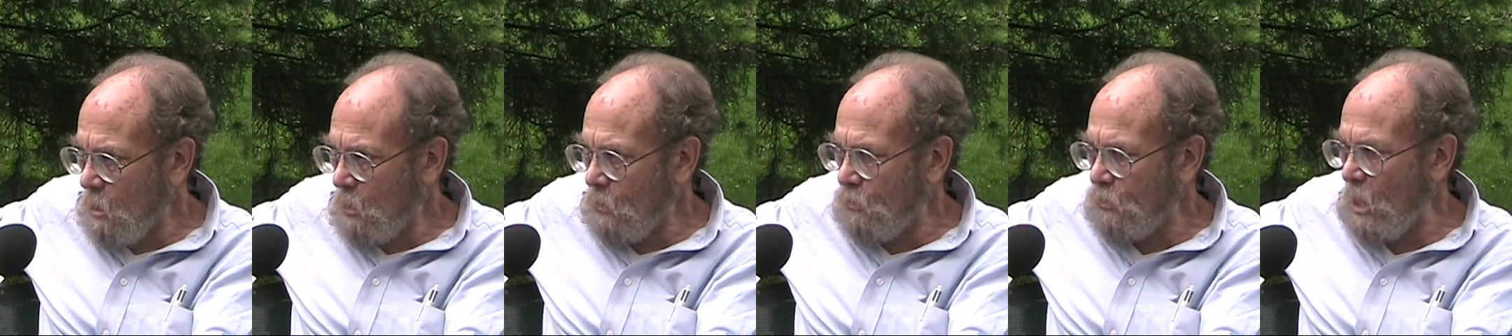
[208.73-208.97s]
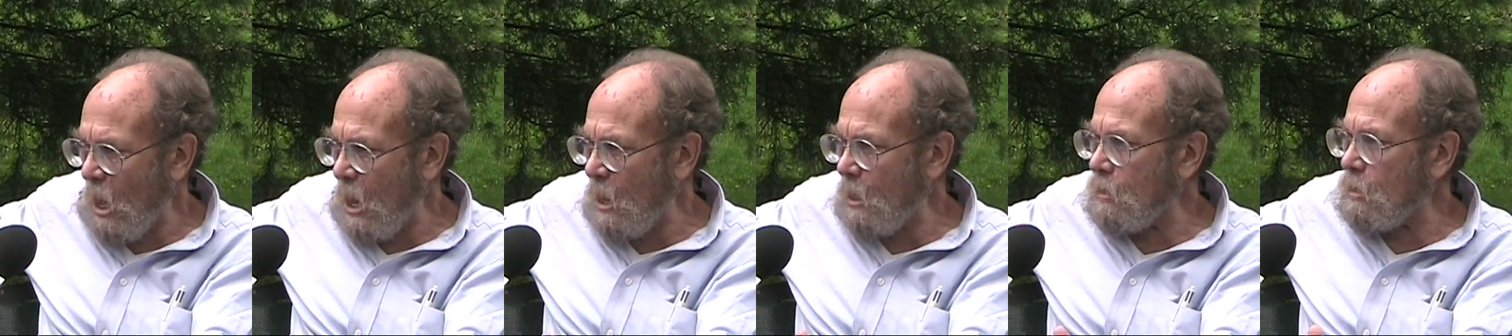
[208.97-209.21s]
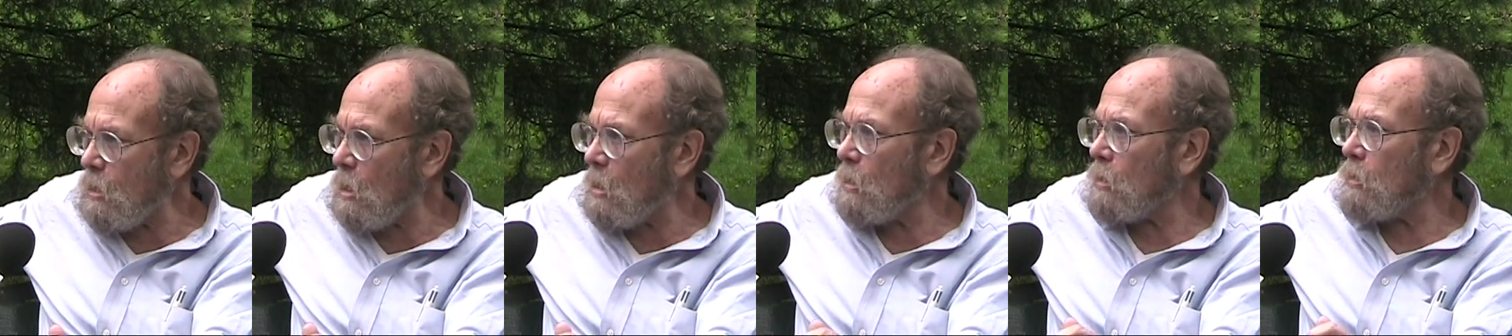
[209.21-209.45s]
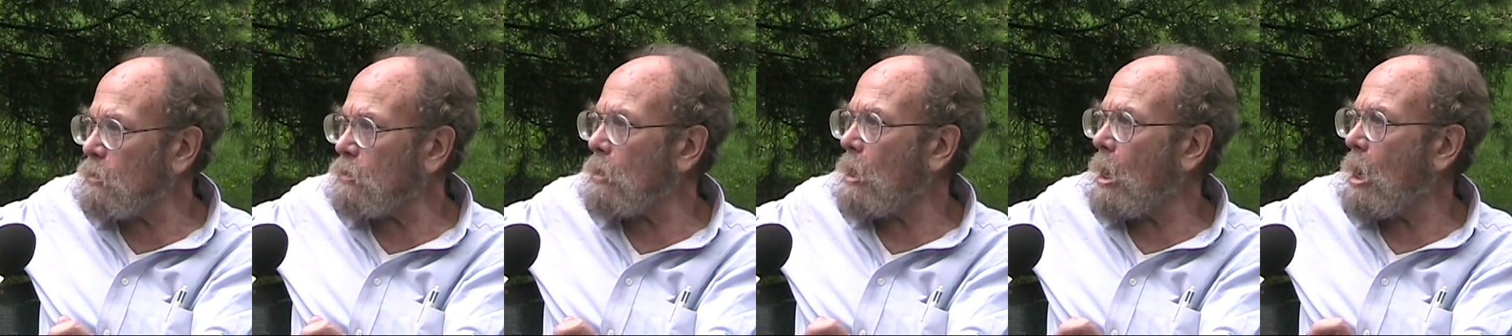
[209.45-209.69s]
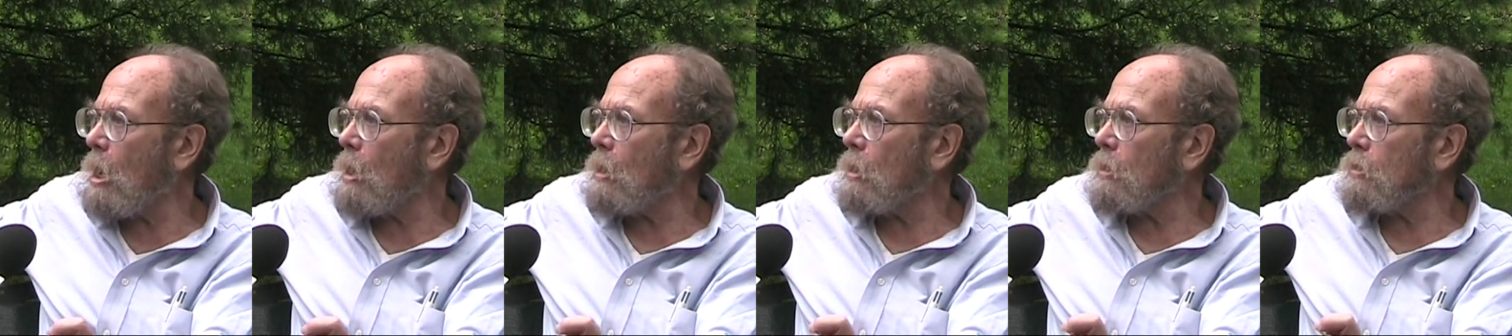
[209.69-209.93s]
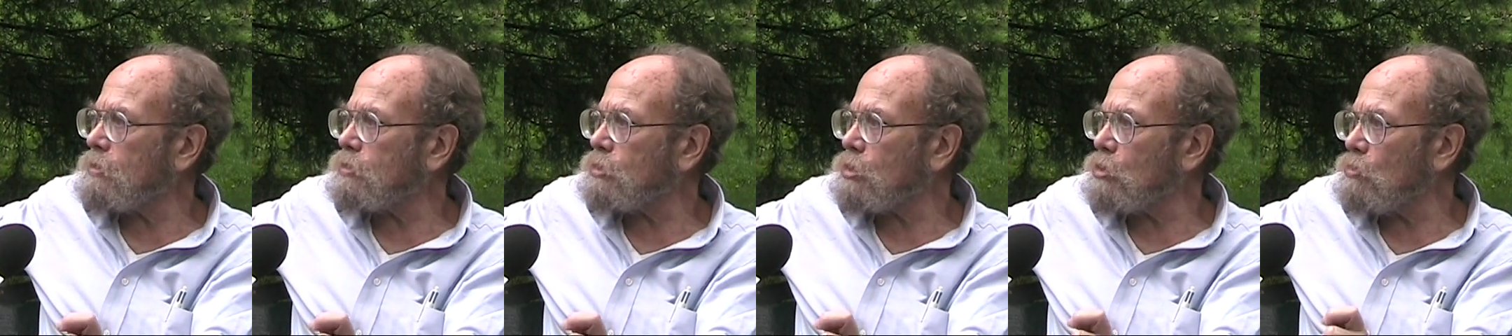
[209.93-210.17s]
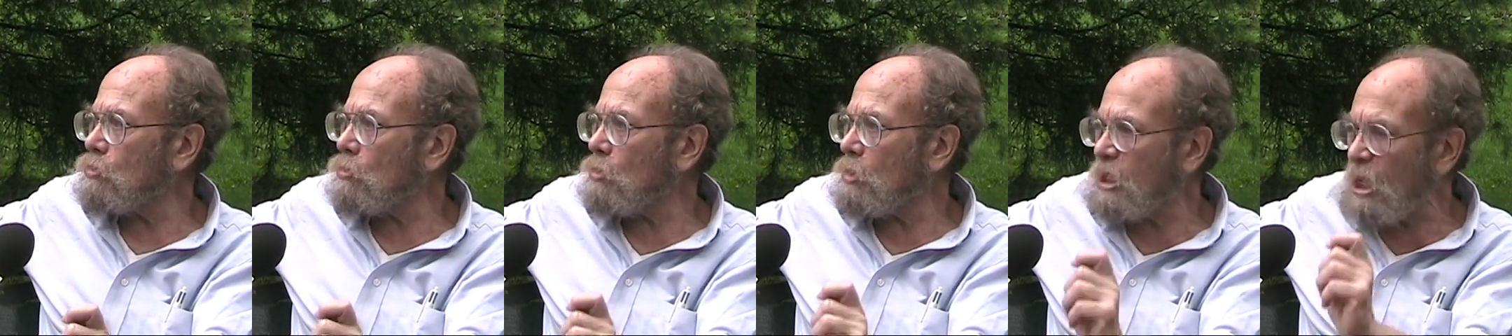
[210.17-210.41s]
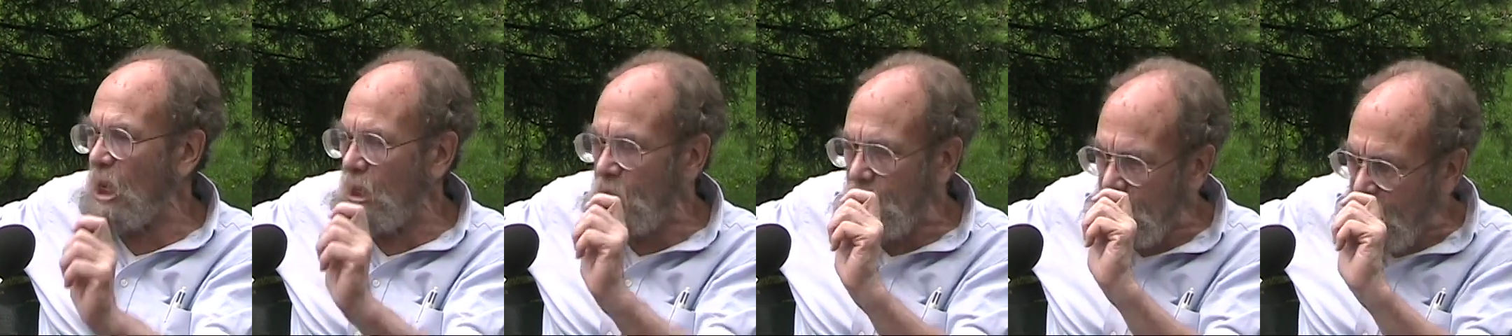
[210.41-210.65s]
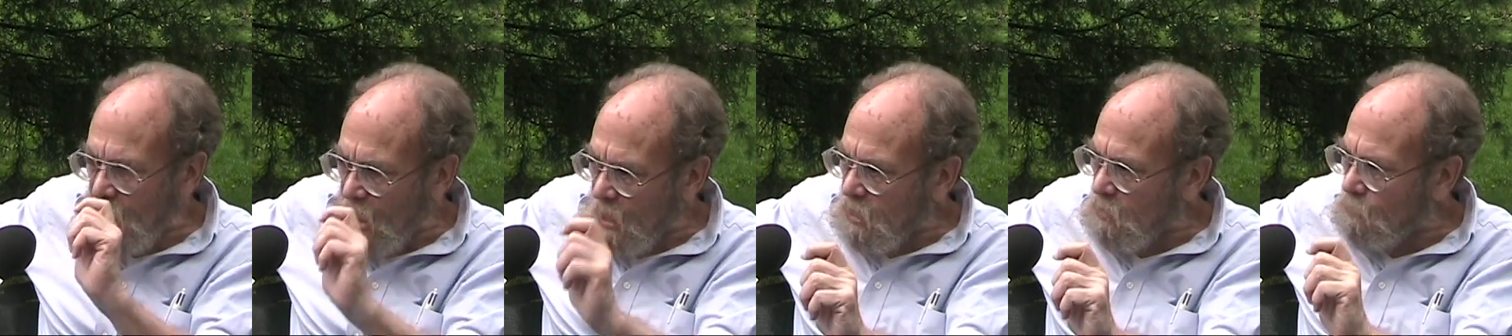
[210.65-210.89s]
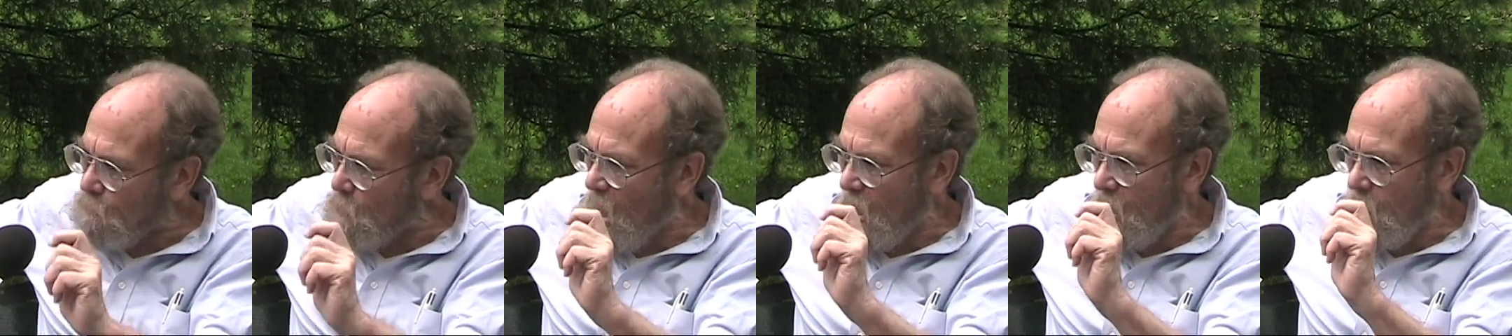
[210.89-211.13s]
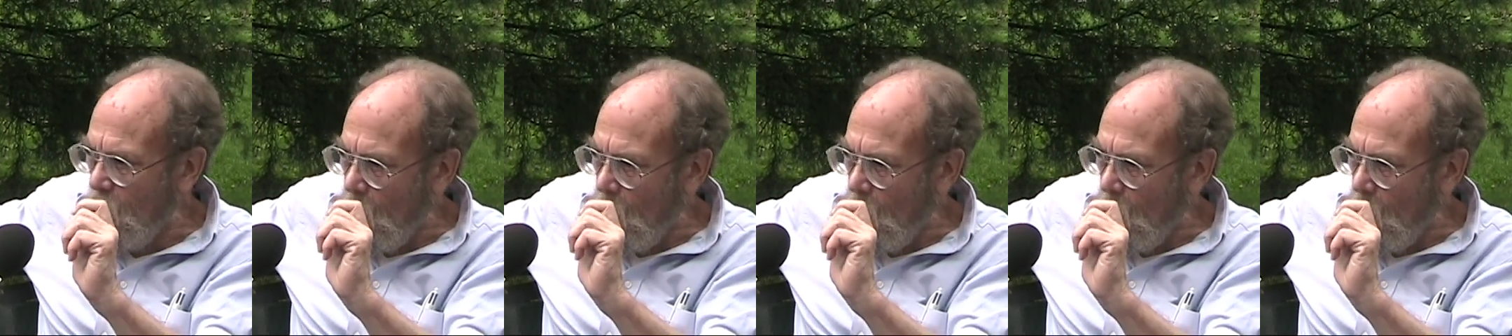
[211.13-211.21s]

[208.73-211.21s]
than to get nicked